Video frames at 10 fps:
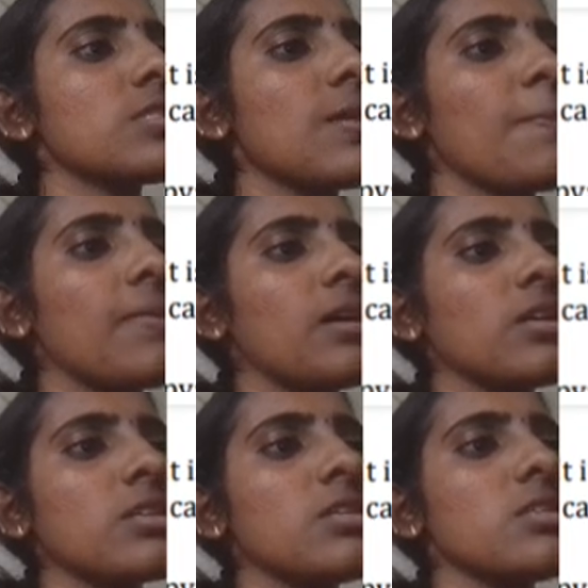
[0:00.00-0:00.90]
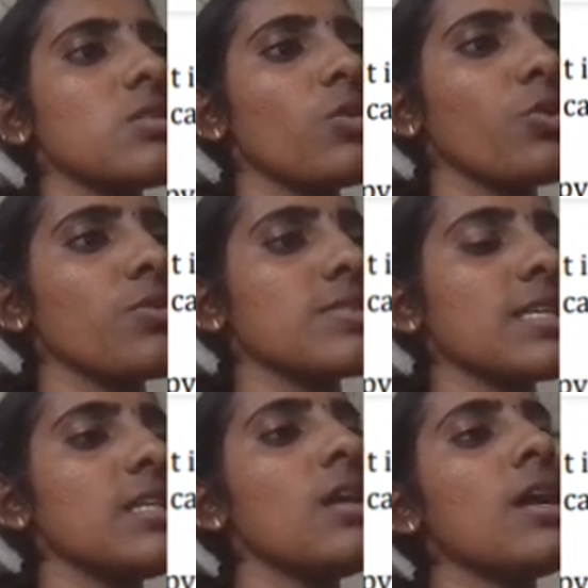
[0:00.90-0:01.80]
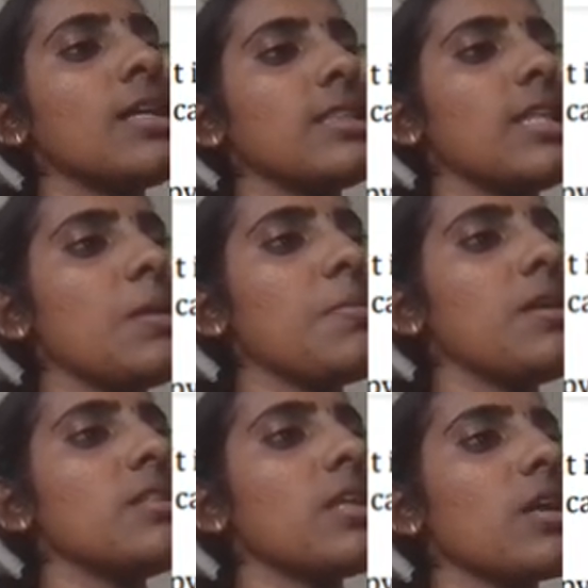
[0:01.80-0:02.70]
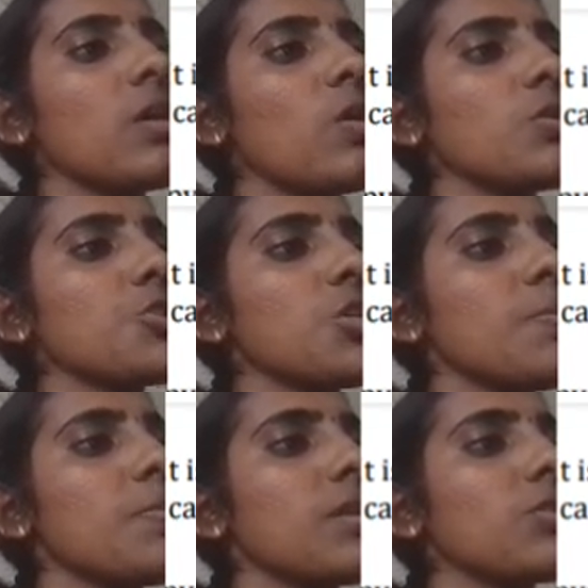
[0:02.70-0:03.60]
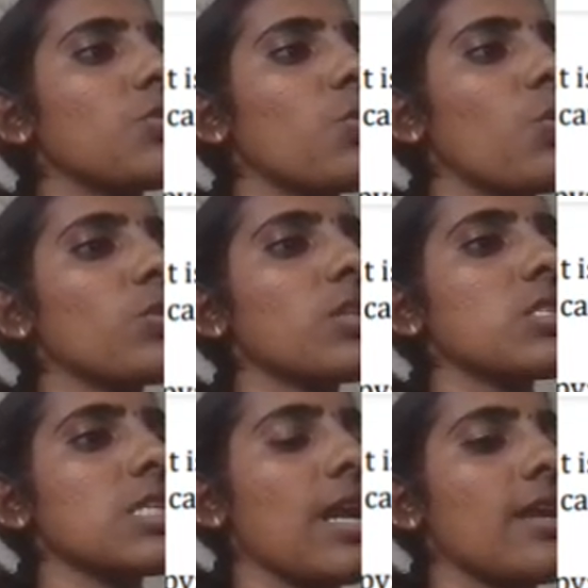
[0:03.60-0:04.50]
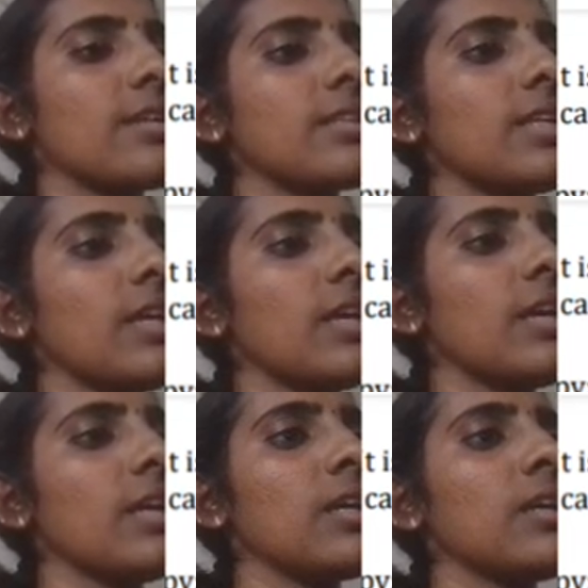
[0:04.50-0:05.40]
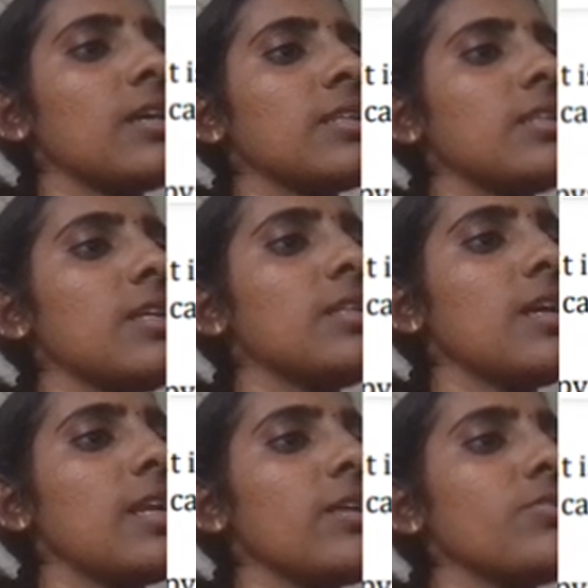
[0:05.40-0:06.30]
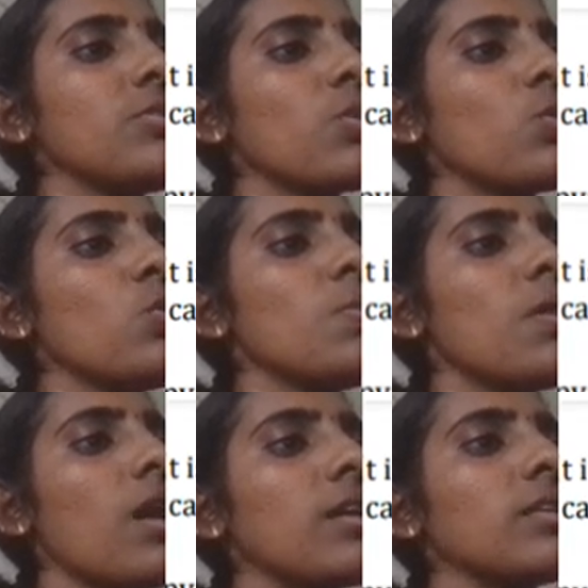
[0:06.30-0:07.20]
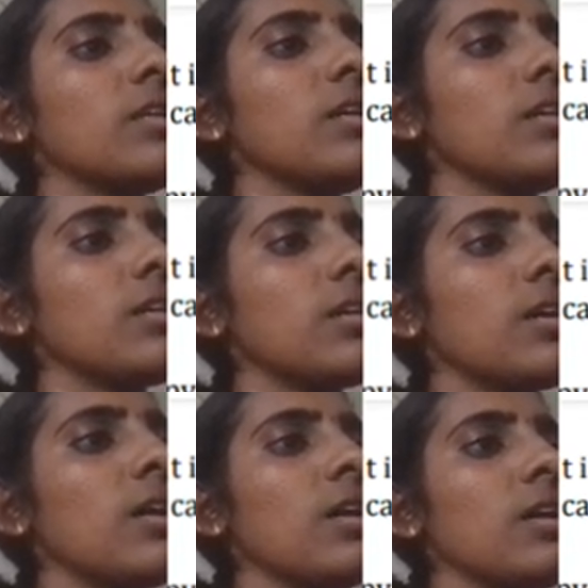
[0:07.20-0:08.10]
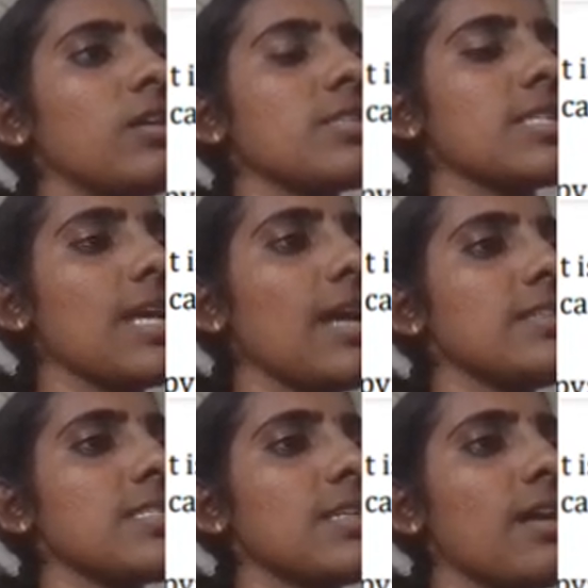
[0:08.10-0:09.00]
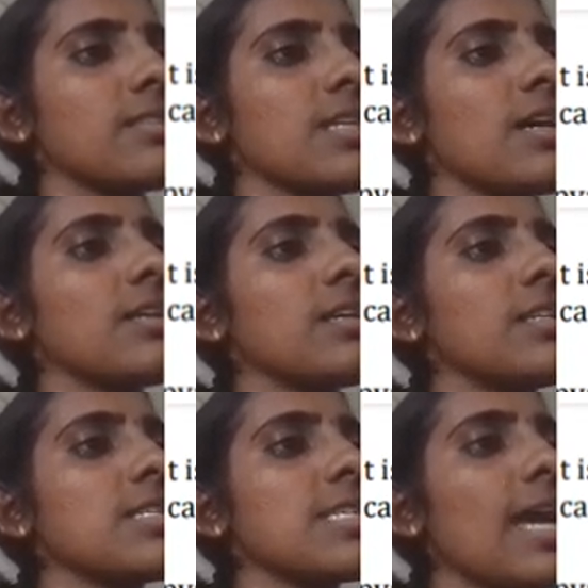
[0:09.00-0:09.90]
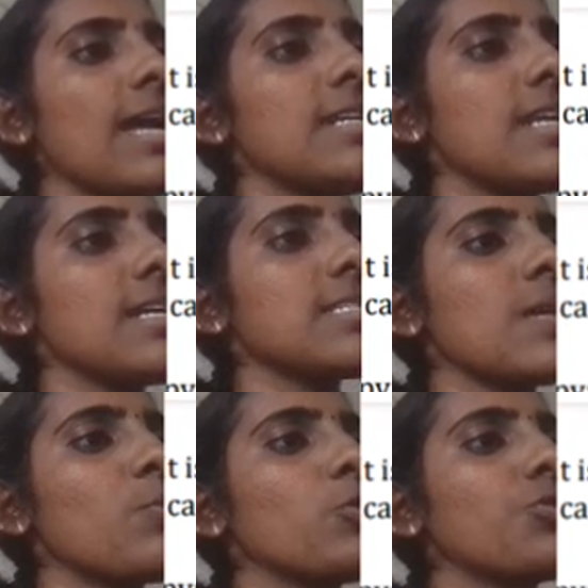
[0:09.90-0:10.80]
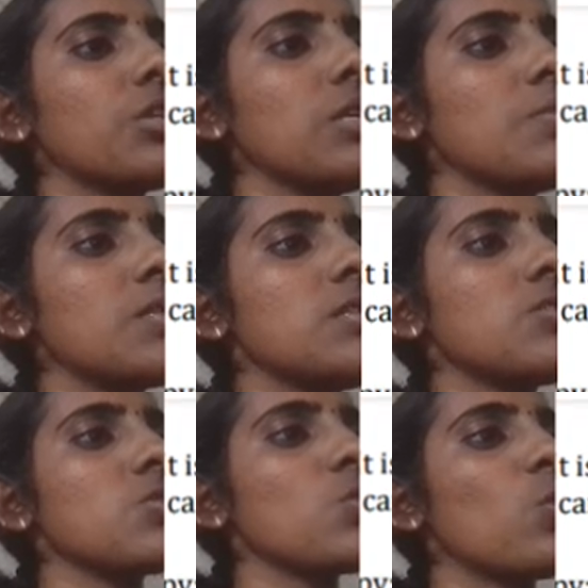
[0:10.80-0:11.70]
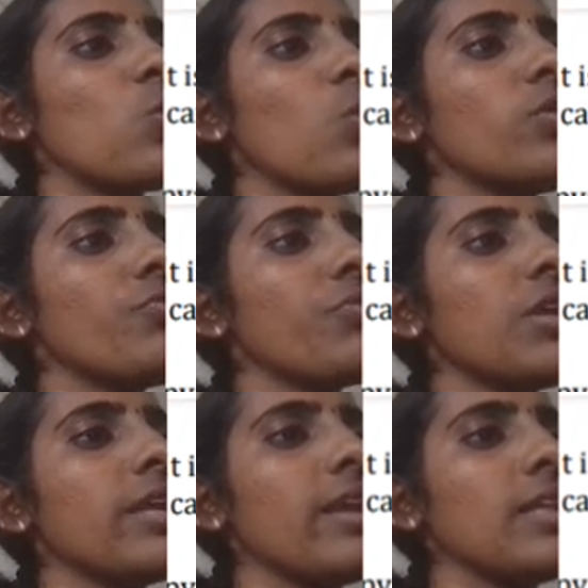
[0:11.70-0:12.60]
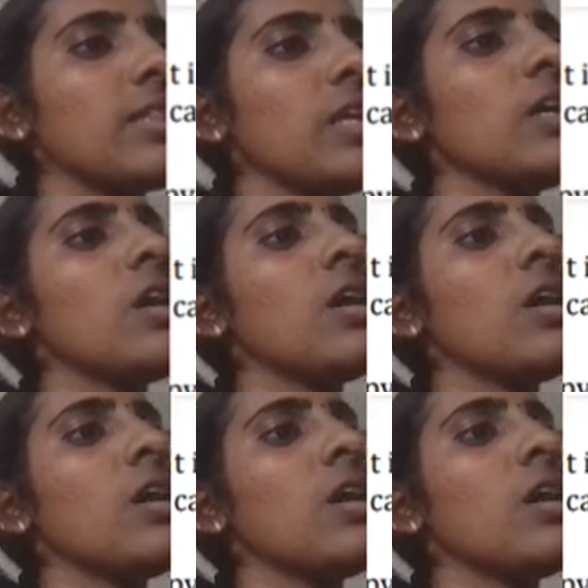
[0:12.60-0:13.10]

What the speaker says: some markers on your skin. They coach up and throw out the scanner. Then they leave the room and the scan starts. The scan takes about 3 minutes. You won't feel anything.